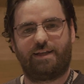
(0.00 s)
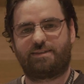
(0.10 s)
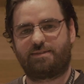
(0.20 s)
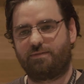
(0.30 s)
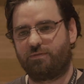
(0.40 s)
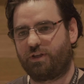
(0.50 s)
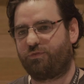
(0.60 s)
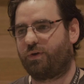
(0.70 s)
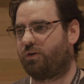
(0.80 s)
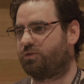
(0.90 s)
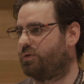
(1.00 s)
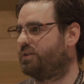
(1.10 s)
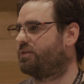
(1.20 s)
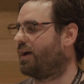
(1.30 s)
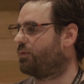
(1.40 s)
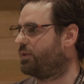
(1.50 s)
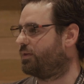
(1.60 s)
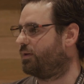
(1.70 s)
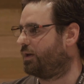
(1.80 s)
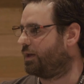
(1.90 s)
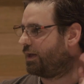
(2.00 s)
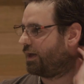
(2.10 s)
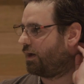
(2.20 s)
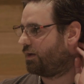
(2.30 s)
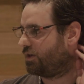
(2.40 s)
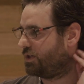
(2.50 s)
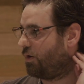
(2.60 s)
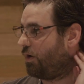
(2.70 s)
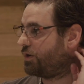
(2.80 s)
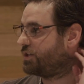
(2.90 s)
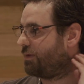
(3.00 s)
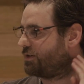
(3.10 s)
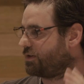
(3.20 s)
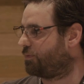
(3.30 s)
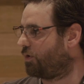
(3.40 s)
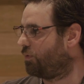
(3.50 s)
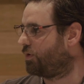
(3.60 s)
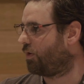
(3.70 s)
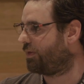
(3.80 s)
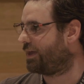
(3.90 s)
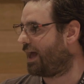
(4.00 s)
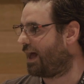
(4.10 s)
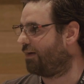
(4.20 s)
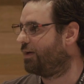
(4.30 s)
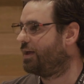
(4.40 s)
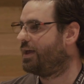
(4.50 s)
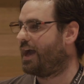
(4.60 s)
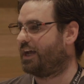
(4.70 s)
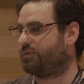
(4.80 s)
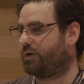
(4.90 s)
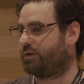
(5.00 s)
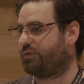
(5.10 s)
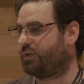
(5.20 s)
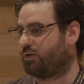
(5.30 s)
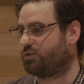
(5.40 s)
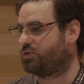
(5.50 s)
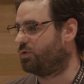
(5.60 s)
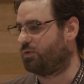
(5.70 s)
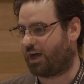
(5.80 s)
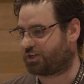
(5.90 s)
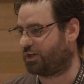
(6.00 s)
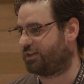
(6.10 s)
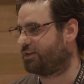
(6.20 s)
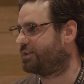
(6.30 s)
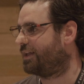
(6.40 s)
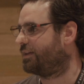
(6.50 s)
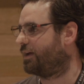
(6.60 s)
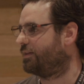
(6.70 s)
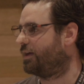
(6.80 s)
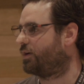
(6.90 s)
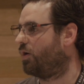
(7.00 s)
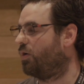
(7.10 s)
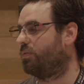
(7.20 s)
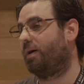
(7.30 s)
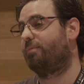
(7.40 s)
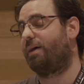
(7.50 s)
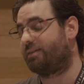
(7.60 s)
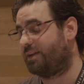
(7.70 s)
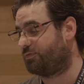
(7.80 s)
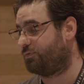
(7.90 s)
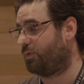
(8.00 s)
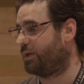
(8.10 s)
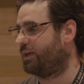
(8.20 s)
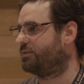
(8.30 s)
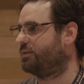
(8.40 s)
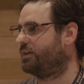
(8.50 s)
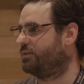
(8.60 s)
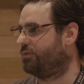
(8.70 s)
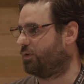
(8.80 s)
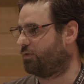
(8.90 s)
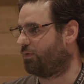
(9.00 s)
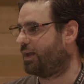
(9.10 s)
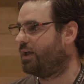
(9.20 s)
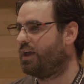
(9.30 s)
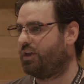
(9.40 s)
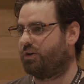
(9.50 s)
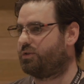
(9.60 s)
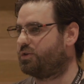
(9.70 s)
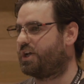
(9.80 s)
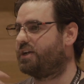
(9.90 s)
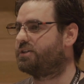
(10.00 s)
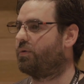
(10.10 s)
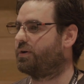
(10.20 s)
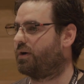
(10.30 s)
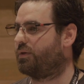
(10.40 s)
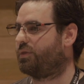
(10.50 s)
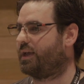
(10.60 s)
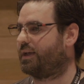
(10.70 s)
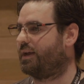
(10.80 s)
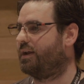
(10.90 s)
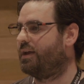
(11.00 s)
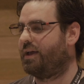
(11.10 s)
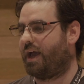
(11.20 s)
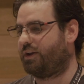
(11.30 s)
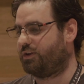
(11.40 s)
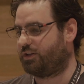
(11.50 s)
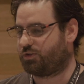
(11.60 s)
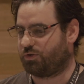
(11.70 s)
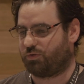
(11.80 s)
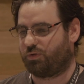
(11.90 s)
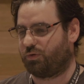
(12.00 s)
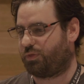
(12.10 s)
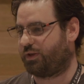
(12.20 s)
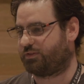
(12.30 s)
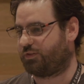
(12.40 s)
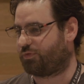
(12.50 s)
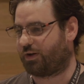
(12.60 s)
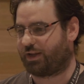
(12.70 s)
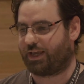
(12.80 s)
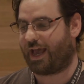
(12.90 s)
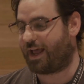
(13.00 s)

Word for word: It's difficult to interact with uh, other JavaScript code we already have, and it's very difficult to actually understand the, the code, but at least for me, it's, it's difficult, right? You need to change the way you're thinking, and you need to do things differently.